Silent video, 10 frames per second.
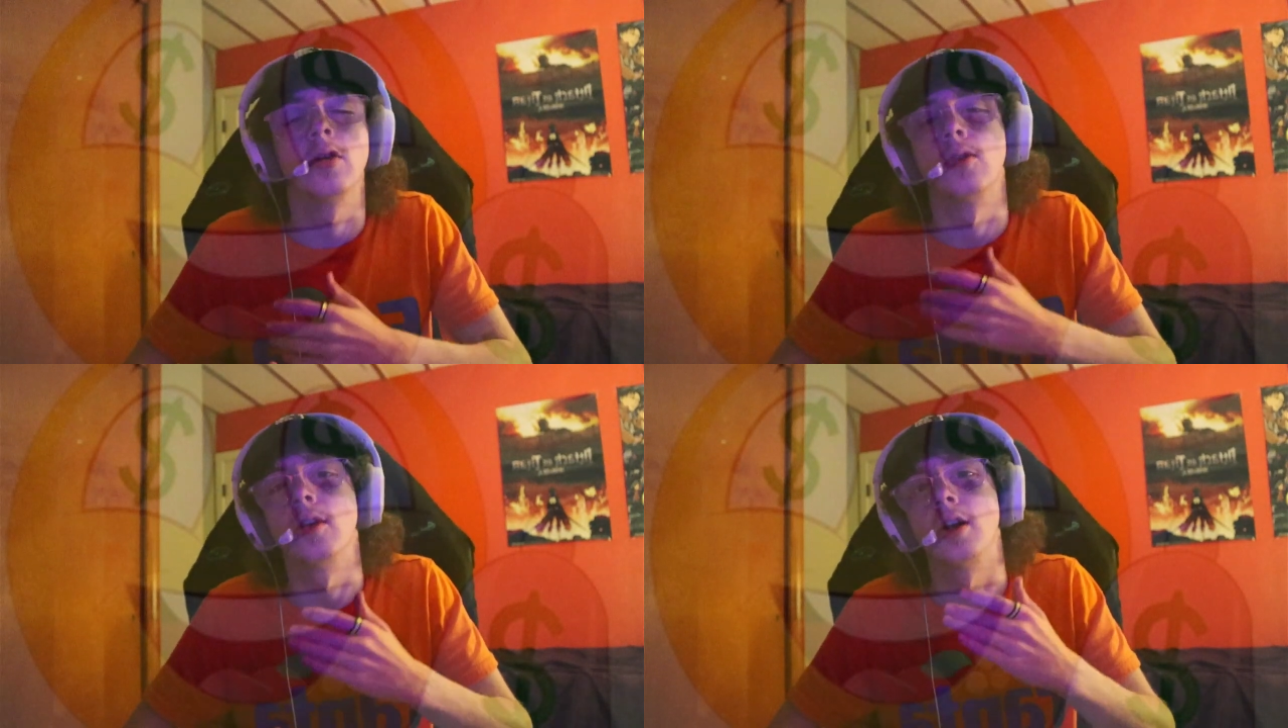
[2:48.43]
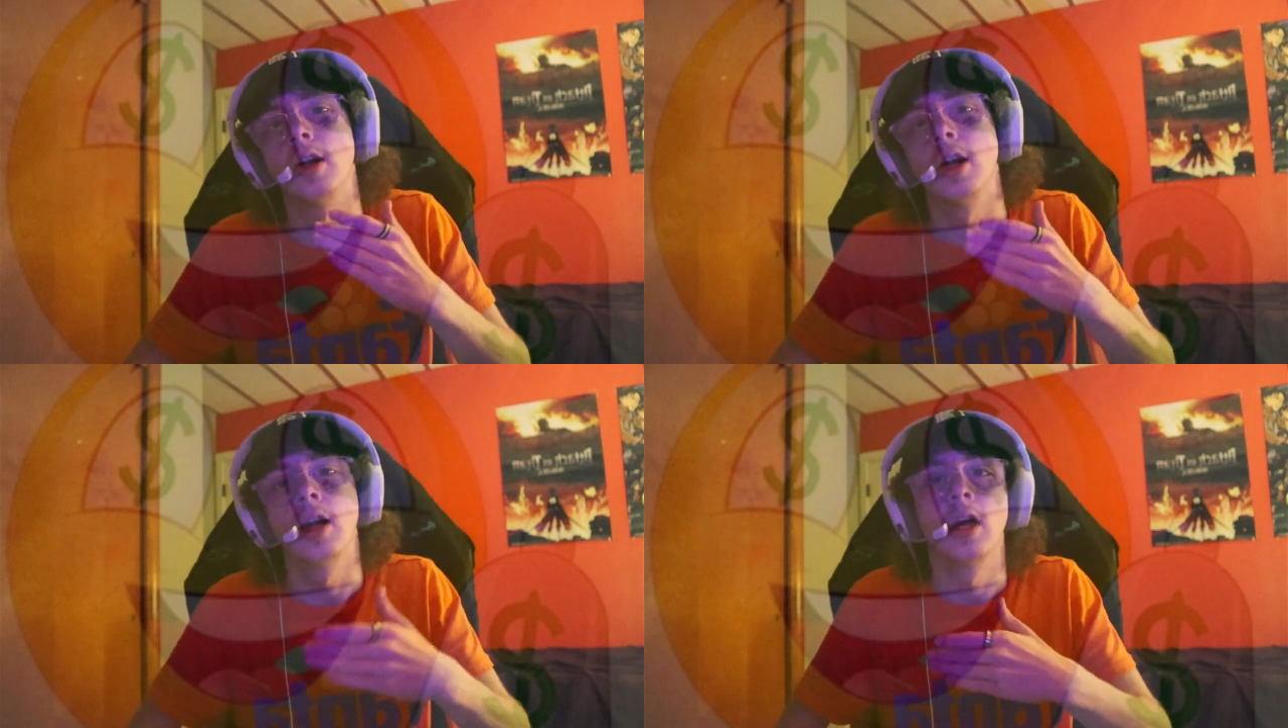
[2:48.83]
or
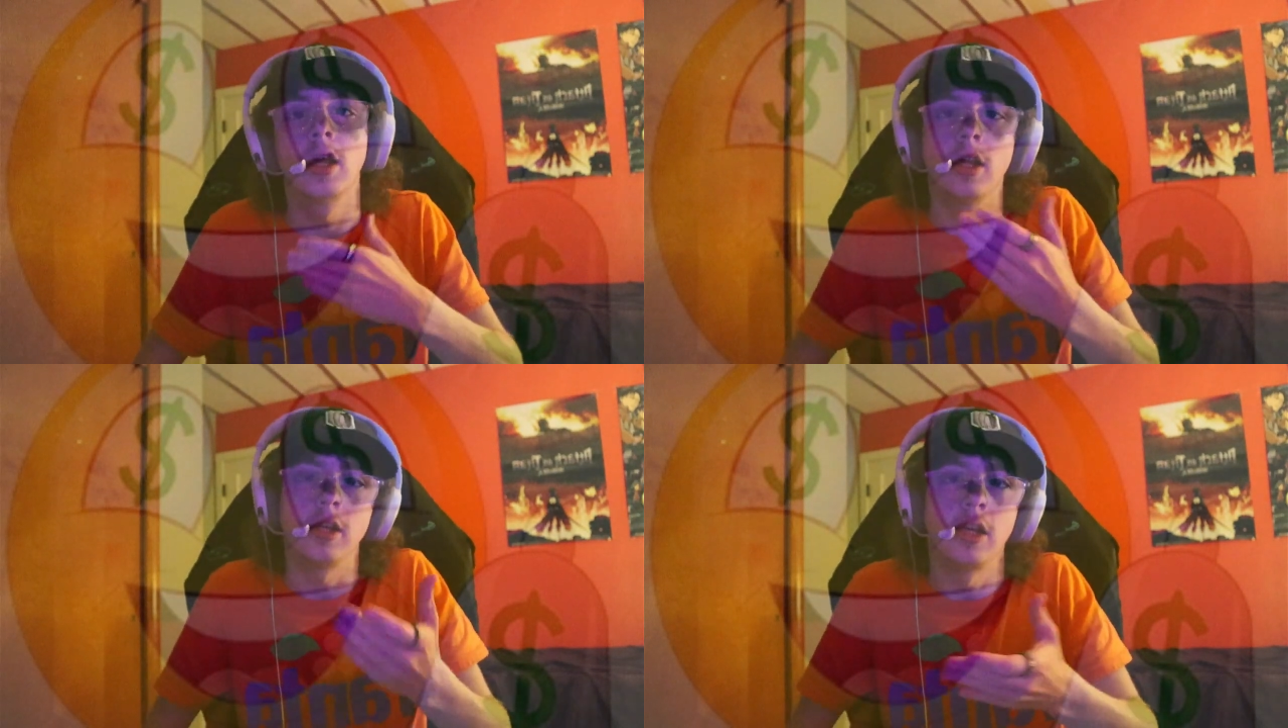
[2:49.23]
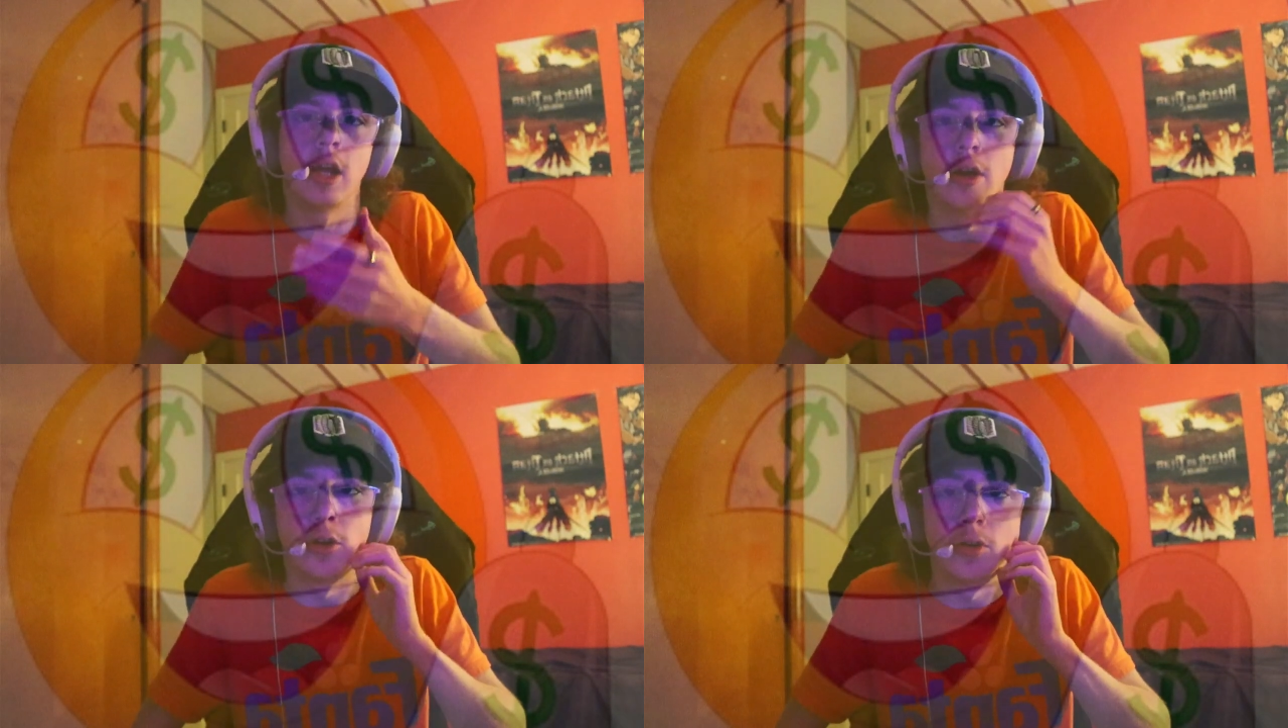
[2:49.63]
you
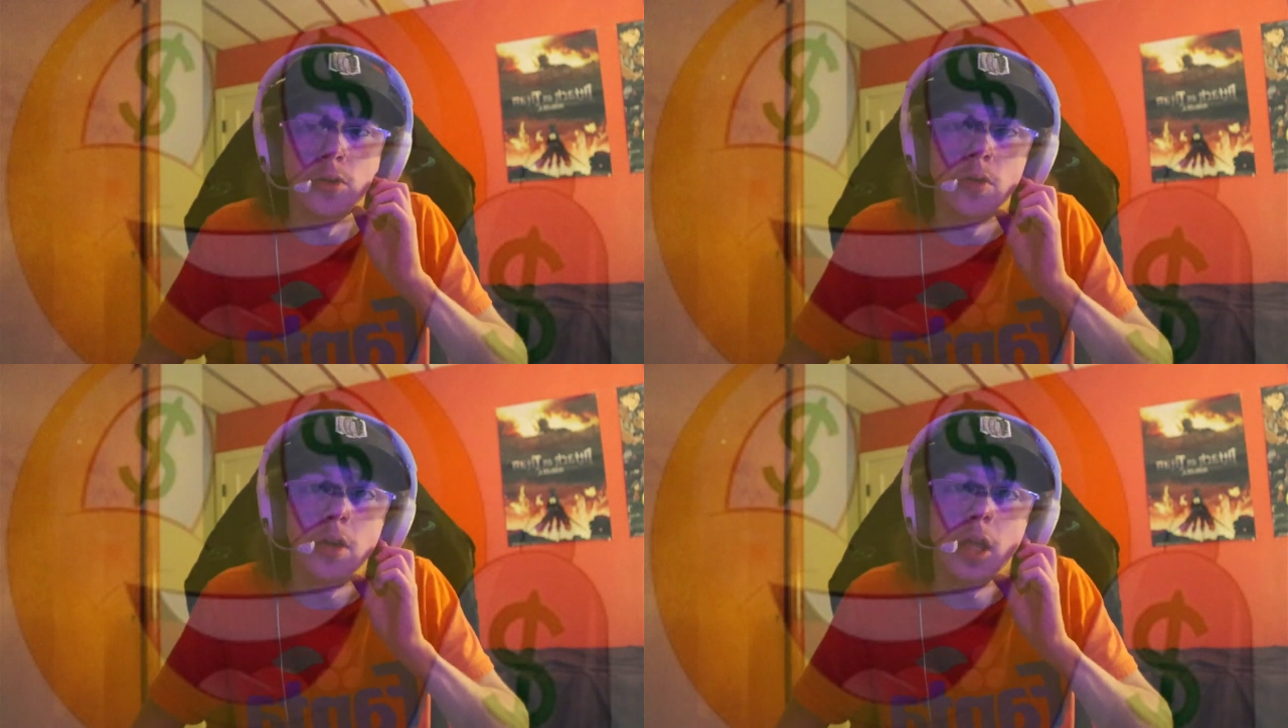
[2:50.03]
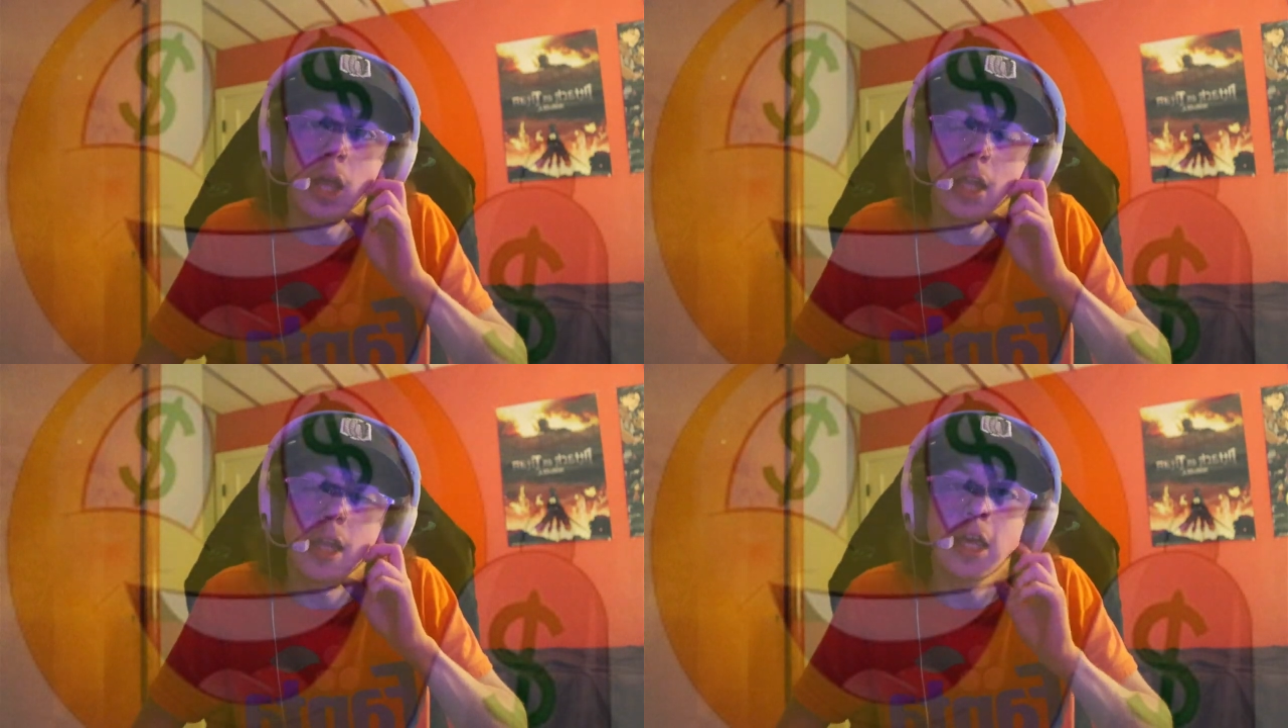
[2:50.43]
know,
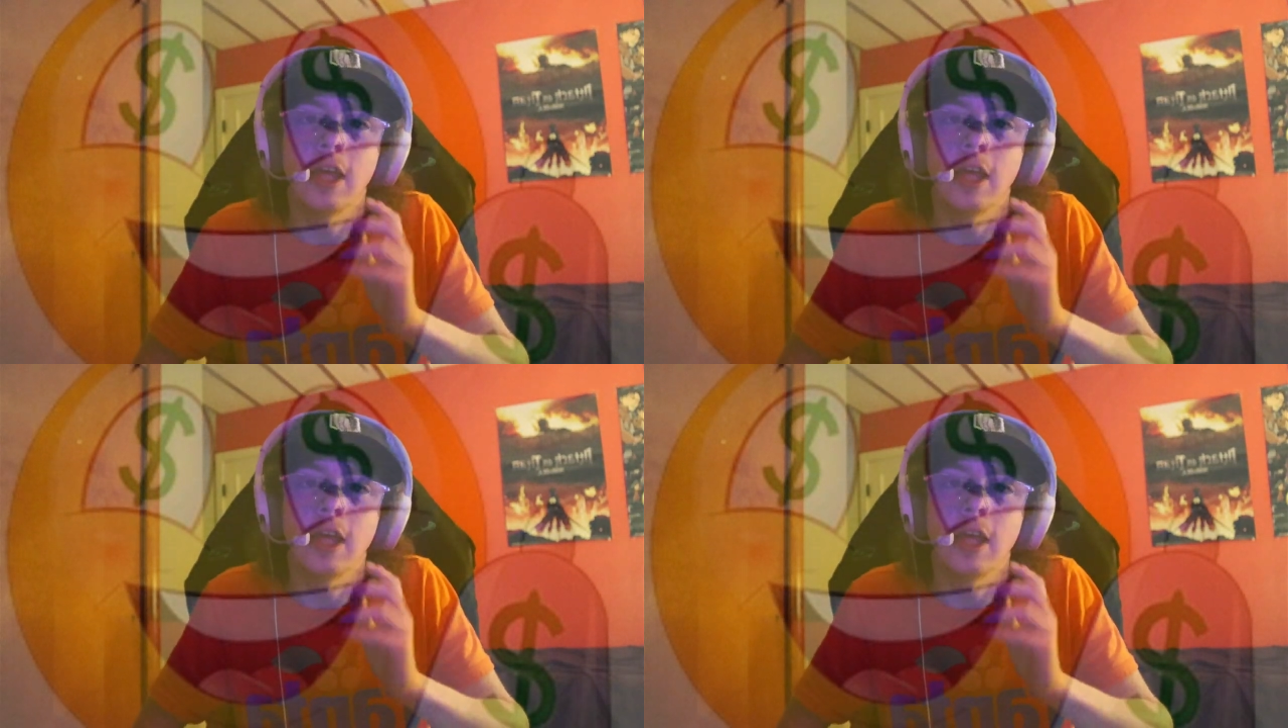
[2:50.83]
taking